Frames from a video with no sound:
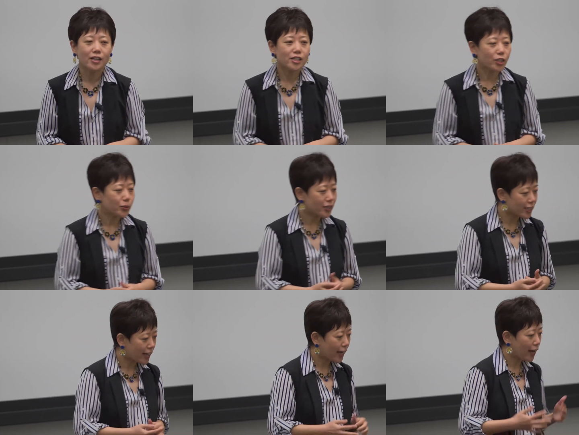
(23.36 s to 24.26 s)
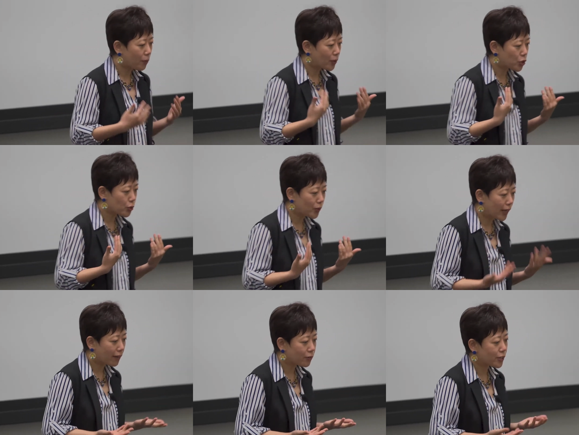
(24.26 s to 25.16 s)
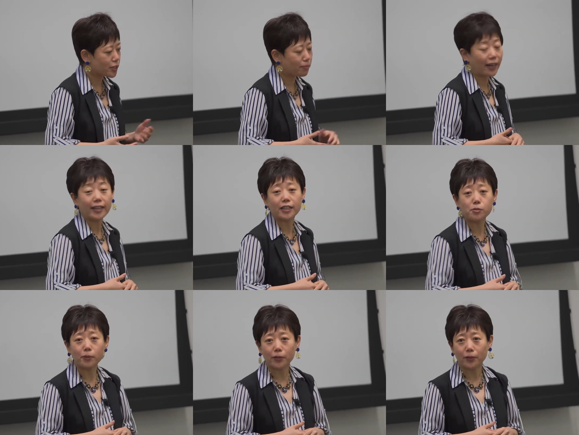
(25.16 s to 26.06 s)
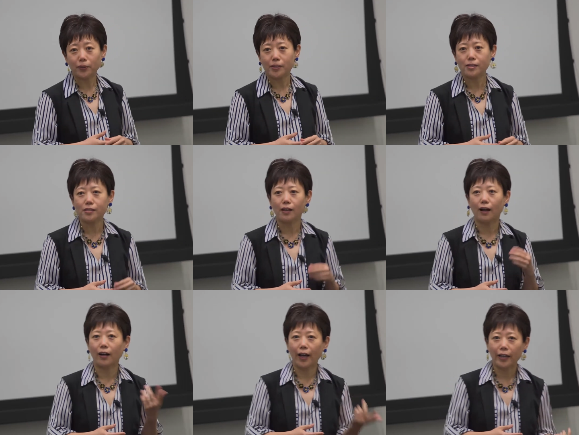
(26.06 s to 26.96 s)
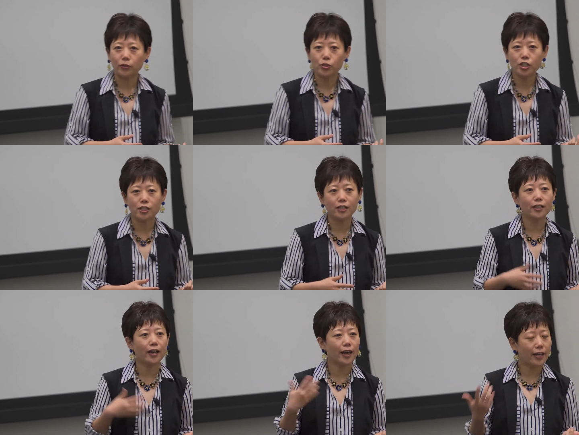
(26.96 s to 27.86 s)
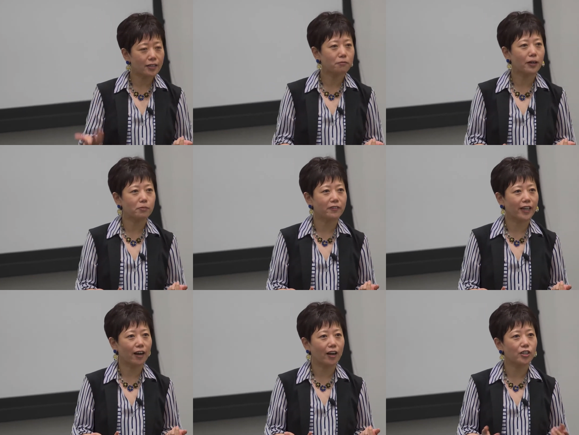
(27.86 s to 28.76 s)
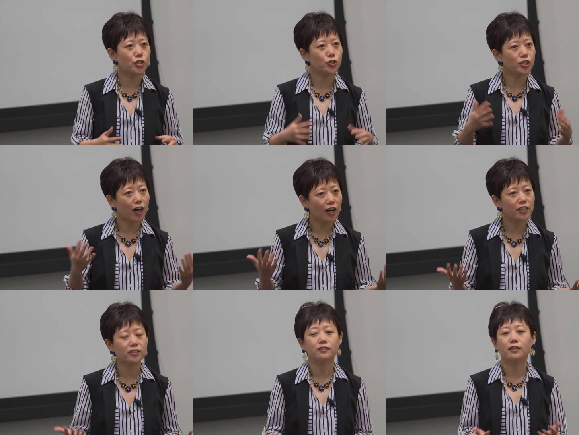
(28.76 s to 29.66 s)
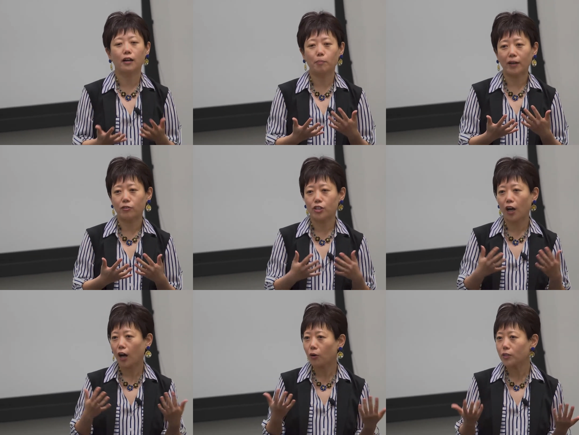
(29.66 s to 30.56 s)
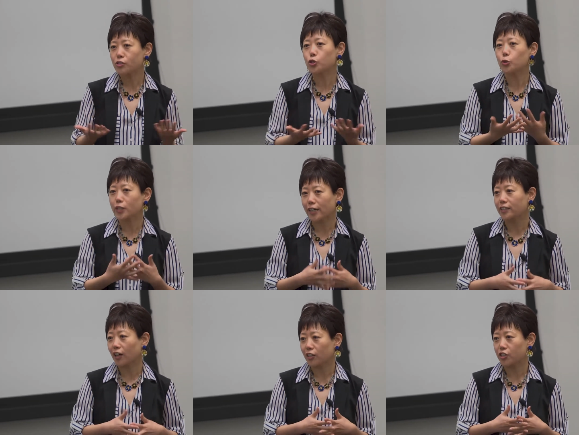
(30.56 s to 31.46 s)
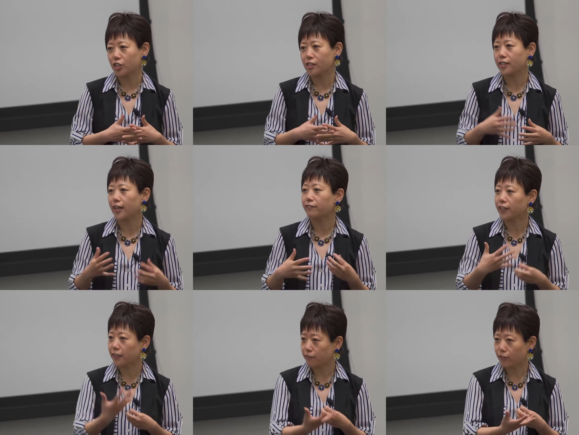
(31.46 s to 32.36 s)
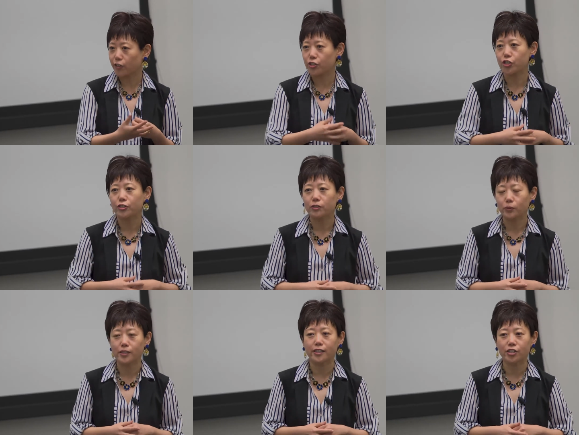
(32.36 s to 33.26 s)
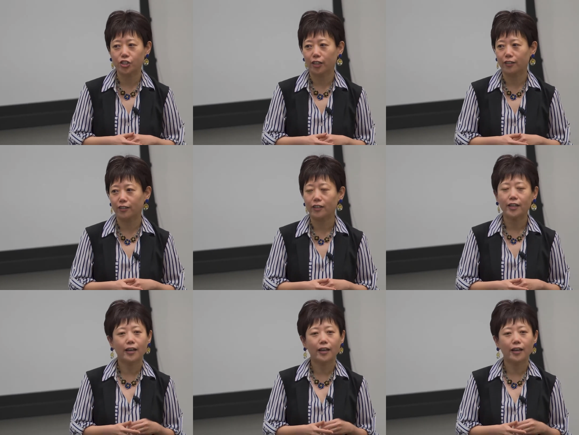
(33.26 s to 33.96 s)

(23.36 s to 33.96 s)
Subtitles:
So today I want to leverage my experience on IoT and webVR to talk about how these two technologies can converge with each other